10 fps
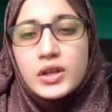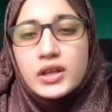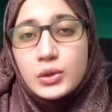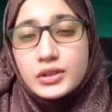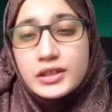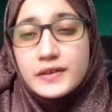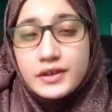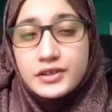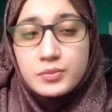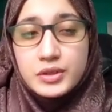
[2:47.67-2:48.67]
you will know the
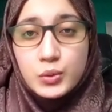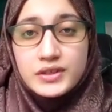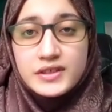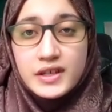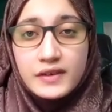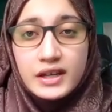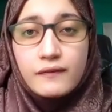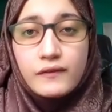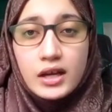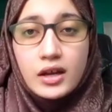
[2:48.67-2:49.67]
difference between saving
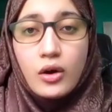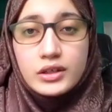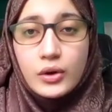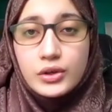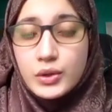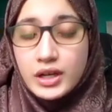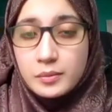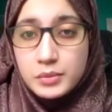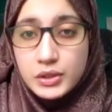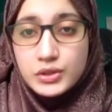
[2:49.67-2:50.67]
a file only on your
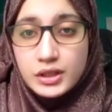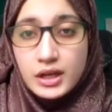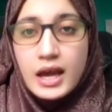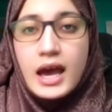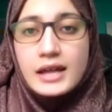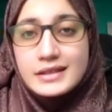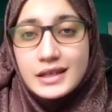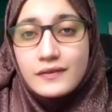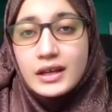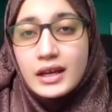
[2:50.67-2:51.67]
computer and
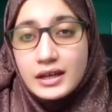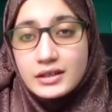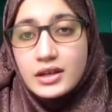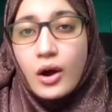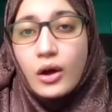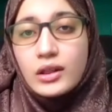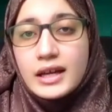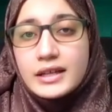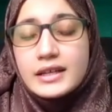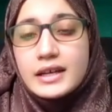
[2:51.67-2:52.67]
saving it
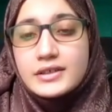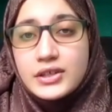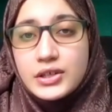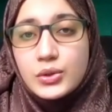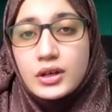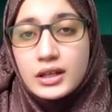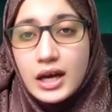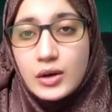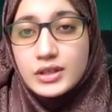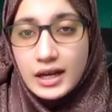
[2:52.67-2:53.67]
online in a secure
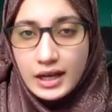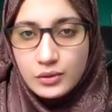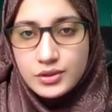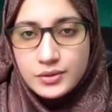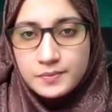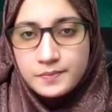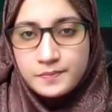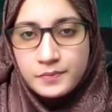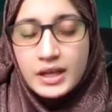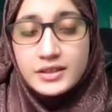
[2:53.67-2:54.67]
cloud account.
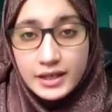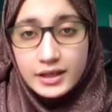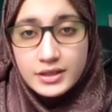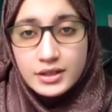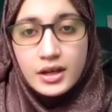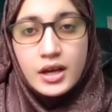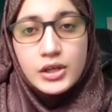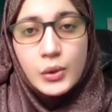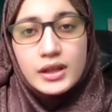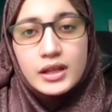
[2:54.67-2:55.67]
Second,
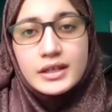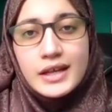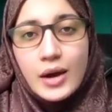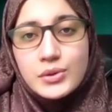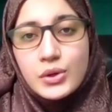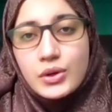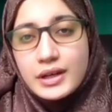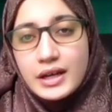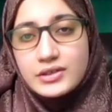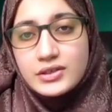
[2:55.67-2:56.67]
you will learn how to
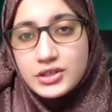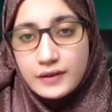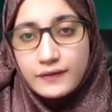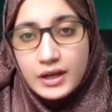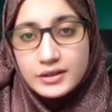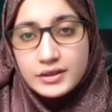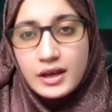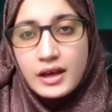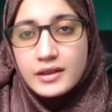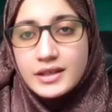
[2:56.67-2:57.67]
organize teaching files.
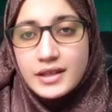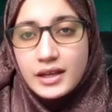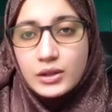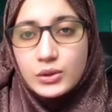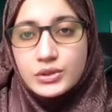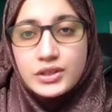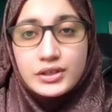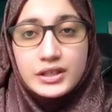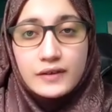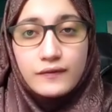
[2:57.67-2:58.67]
This includes
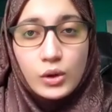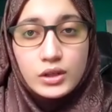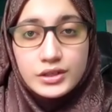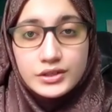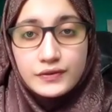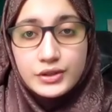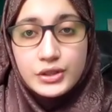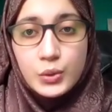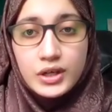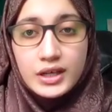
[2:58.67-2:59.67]
creating folders for
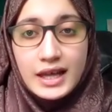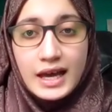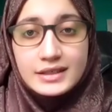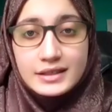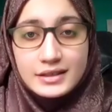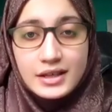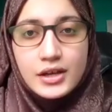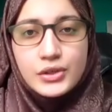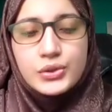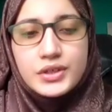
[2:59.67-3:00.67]
your classes,
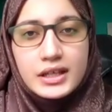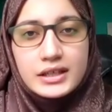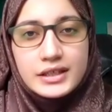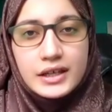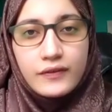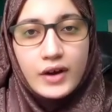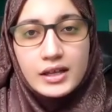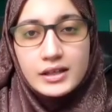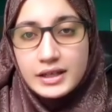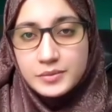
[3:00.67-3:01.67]
using clear
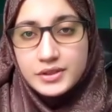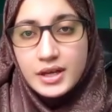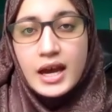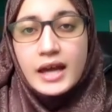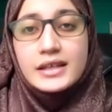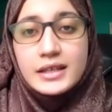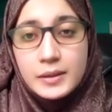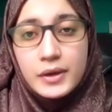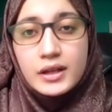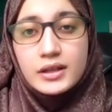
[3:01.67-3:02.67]
file names, and
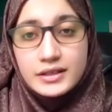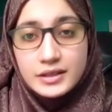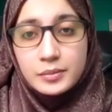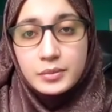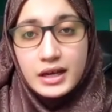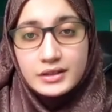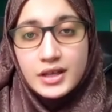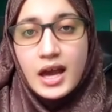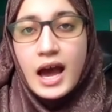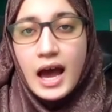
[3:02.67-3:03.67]
keeping lesson plans,
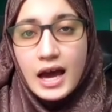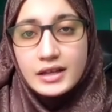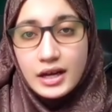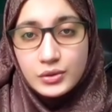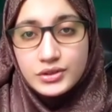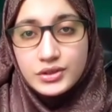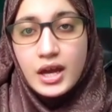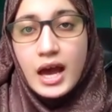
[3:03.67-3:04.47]
handouts,